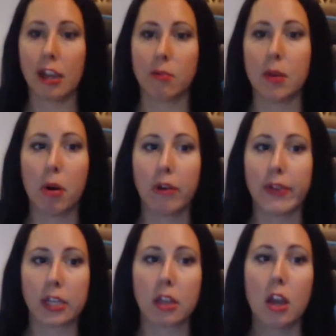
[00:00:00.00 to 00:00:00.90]
going to be
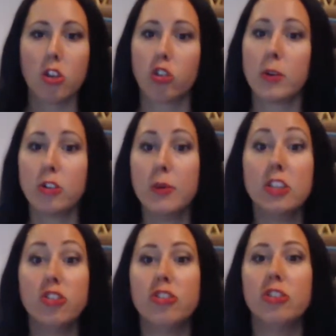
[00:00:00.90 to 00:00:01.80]
perfect. So what do
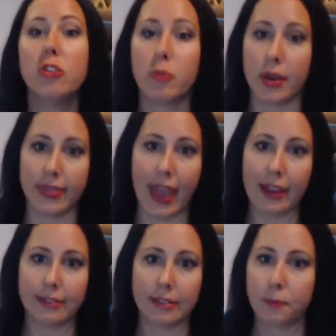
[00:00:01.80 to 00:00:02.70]
we do with
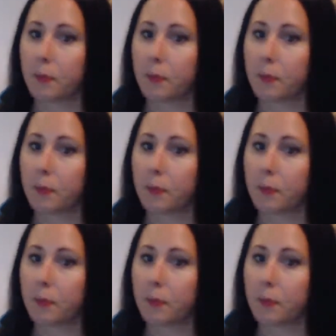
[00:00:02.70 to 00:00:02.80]
that?